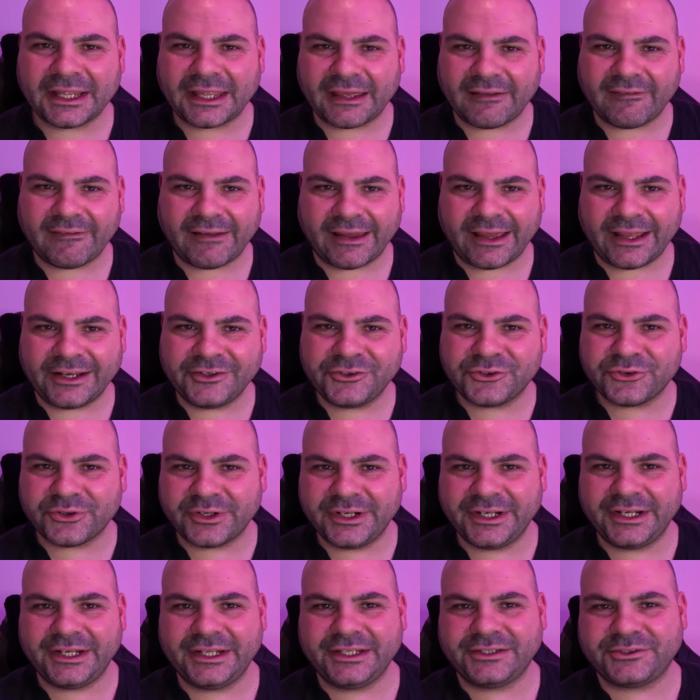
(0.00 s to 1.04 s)
Galahad
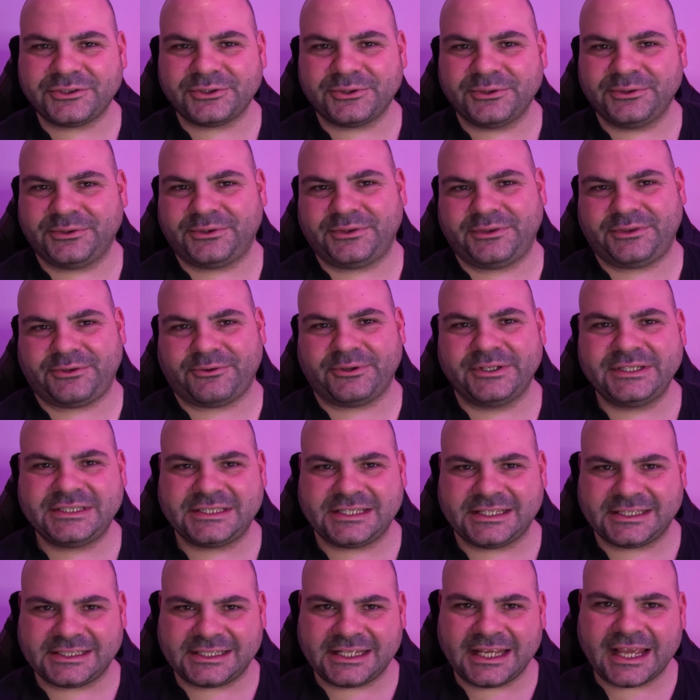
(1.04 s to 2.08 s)
Trinity 2
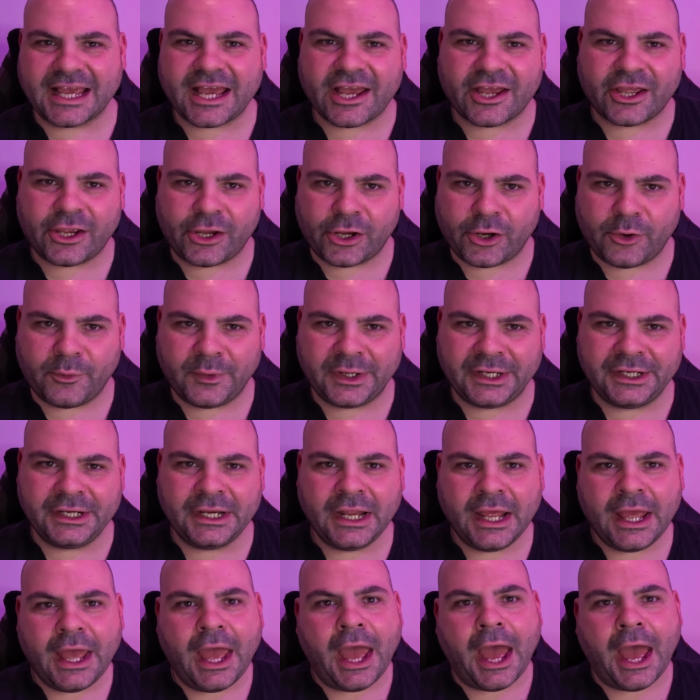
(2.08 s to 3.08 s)
360 AIO in,